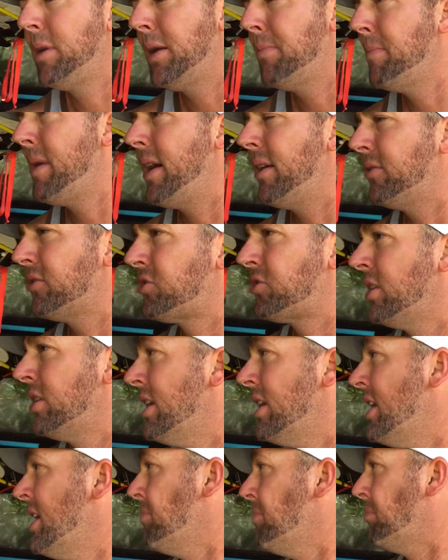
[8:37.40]
bed mounts,
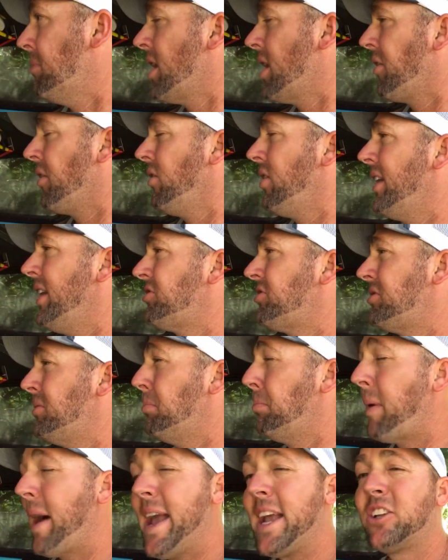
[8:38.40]
but nonetheless the
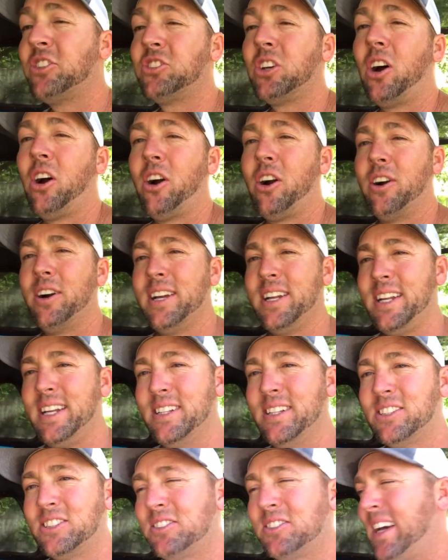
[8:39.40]
bikes are
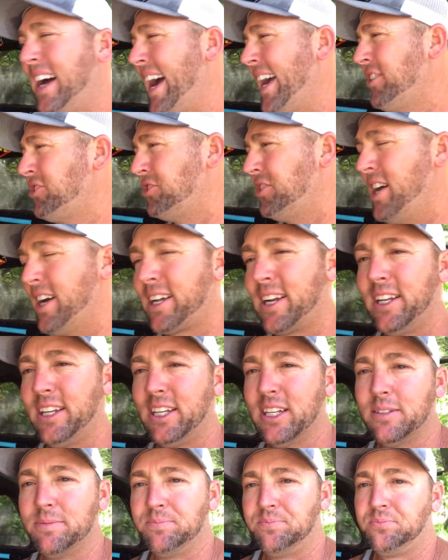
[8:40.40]
inside, so you're not going to
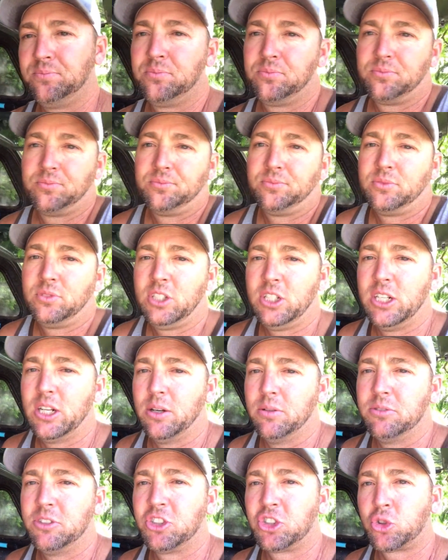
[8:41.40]
get, you know,
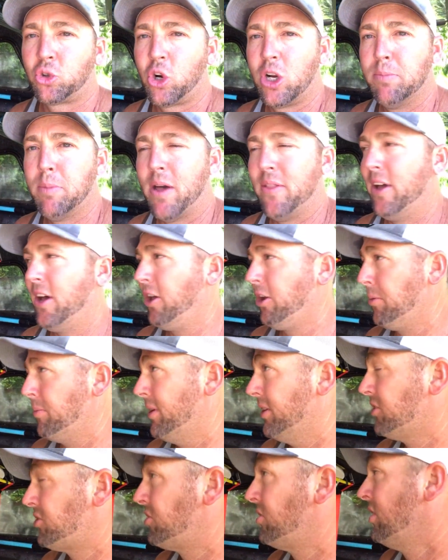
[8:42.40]
destroyed by the
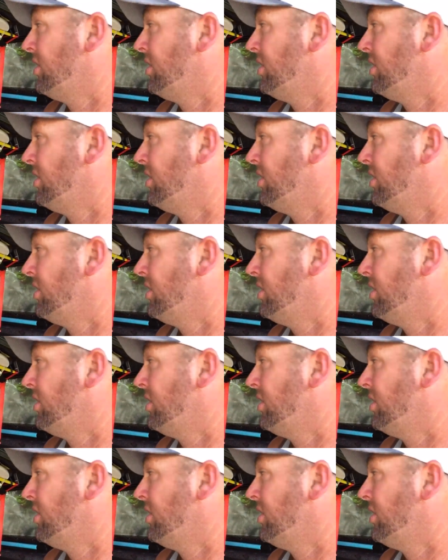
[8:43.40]
elements.